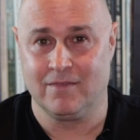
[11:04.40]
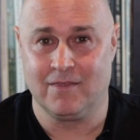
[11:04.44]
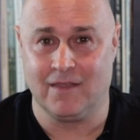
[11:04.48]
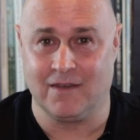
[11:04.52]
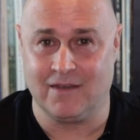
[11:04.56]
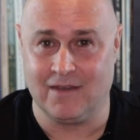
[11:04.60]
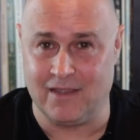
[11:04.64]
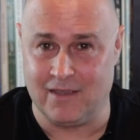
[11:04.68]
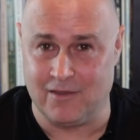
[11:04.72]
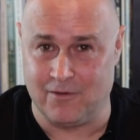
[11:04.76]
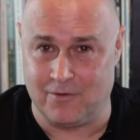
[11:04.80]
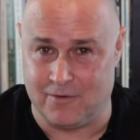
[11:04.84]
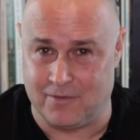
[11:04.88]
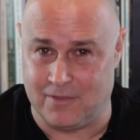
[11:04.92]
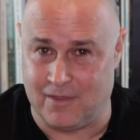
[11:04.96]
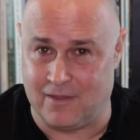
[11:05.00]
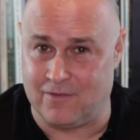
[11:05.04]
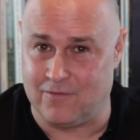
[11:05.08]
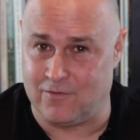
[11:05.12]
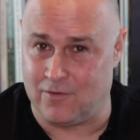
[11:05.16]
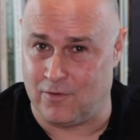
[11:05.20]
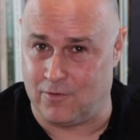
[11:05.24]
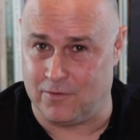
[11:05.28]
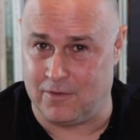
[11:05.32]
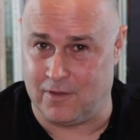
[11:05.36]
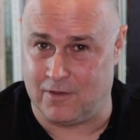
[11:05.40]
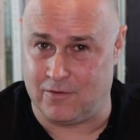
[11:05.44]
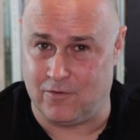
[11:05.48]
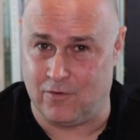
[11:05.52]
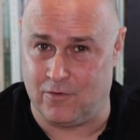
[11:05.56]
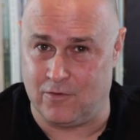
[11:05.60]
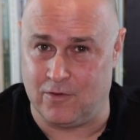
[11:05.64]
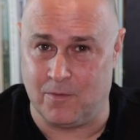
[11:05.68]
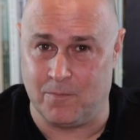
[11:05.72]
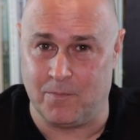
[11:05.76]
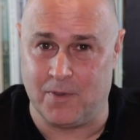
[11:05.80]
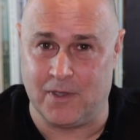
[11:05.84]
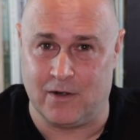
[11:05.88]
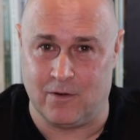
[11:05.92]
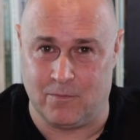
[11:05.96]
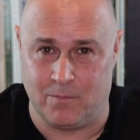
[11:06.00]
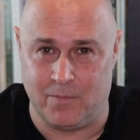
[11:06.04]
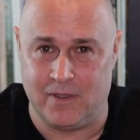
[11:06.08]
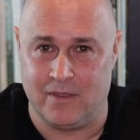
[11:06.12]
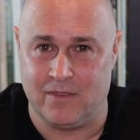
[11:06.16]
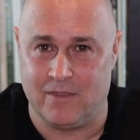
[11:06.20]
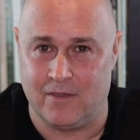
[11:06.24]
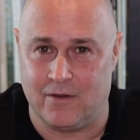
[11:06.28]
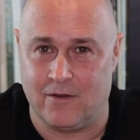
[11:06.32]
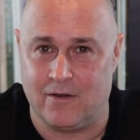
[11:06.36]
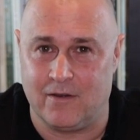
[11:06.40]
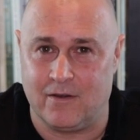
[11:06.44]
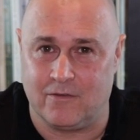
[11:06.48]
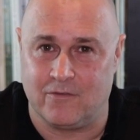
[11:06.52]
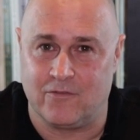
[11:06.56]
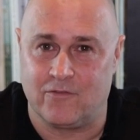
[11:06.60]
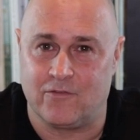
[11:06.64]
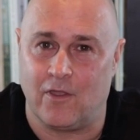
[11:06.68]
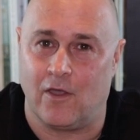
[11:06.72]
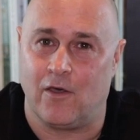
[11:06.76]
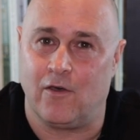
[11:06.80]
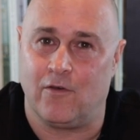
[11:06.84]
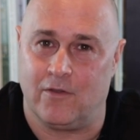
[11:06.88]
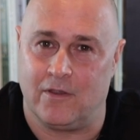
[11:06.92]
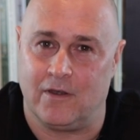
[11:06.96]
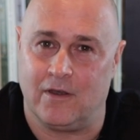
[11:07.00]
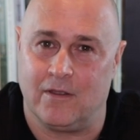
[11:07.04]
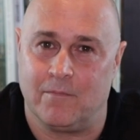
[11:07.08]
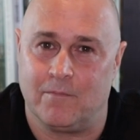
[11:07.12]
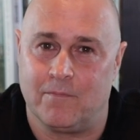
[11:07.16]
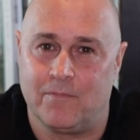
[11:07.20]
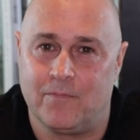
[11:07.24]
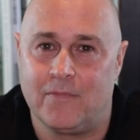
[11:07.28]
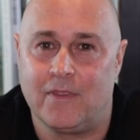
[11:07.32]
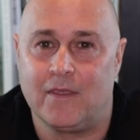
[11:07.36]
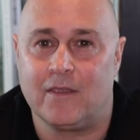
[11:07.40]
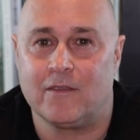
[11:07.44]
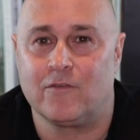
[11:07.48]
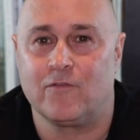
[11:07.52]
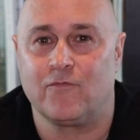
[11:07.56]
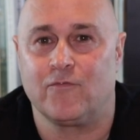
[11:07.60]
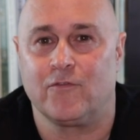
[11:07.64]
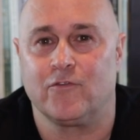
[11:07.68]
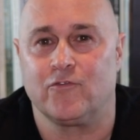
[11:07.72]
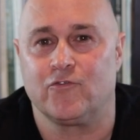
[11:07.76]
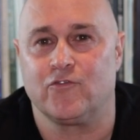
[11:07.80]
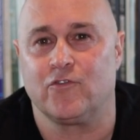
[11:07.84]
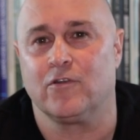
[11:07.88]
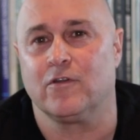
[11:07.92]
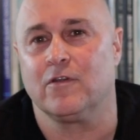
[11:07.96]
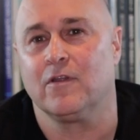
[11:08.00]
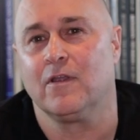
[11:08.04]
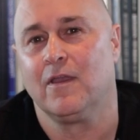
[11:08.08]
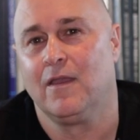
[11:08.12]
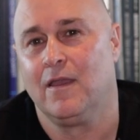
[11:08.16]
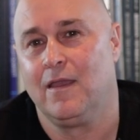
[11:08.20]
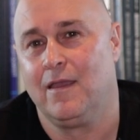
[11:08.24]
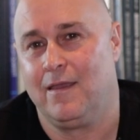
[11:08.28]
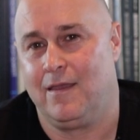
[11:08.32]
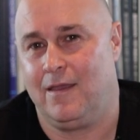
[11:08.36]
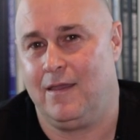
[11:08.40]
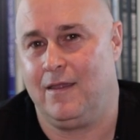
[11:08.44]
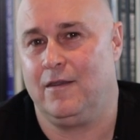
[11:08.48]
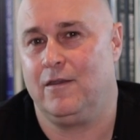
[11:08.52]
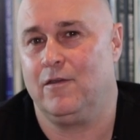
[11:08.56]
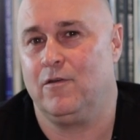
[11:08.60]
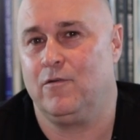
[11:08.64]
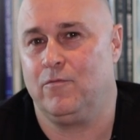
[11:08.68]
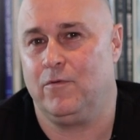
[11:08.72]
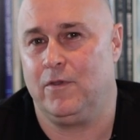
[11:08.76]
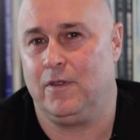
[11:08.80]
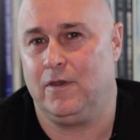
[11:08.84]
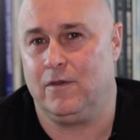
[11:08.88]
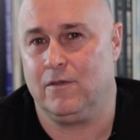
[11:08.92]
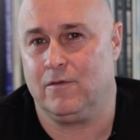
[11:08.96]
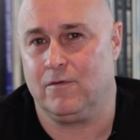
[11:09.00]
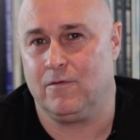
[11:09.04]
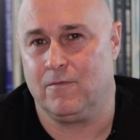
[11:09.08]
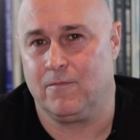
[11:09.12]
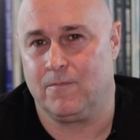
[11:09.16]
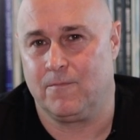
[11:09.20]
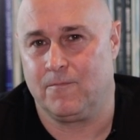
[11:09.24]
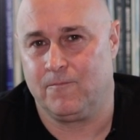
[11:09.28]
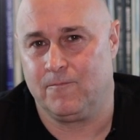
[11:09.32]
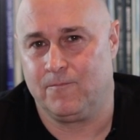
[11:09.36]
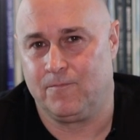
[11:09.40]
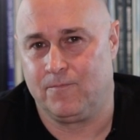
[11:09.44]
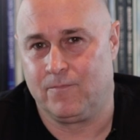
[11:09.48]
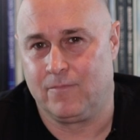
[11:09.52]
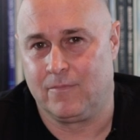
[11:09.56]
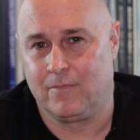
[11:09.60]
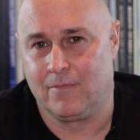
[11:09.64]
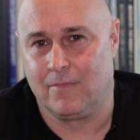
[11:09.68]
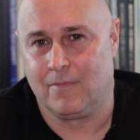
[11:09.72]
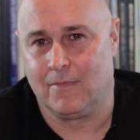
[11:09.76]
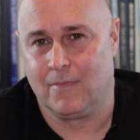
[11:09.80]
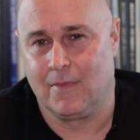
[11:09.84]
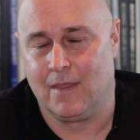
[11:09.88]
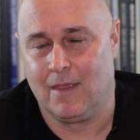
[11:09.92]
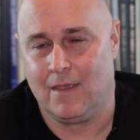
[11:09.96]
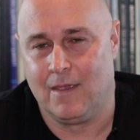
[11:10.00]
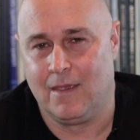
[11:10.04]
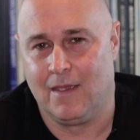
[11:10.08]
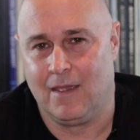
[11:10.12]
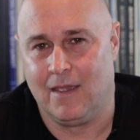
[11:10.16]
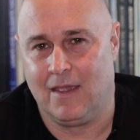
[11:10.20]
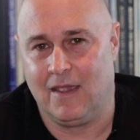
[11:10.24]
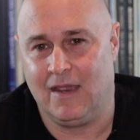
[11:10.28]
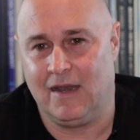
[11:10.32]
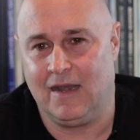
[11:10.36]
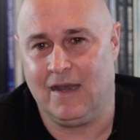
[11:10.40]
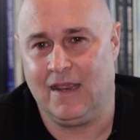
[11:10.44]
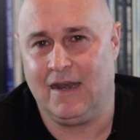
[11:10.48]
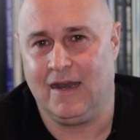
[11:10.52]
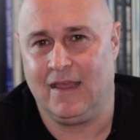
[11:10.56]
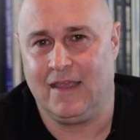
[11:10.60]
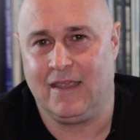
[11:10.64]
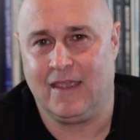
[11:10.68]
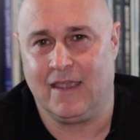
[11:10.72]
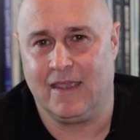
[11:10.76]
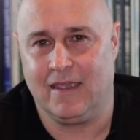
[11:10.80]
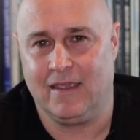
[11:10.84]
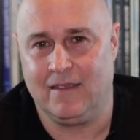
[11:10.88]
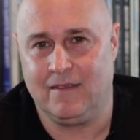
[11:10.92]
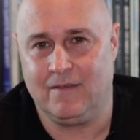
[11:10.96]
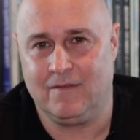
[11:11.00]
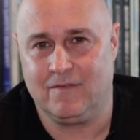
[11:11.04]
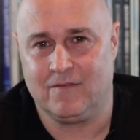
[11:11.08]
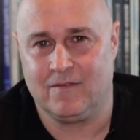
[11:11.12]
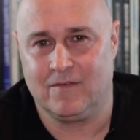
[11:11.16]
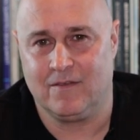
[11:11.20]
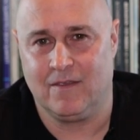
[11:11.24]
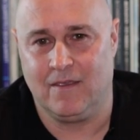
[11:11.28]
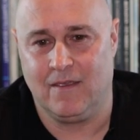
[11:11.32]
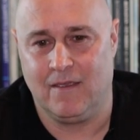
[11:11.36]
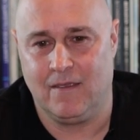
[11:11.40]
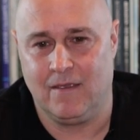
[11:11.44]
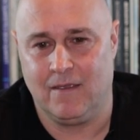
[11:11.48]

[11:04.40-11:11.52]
the dealer that sold it to you better be there installing them. That's for sure. I know we do. In any case,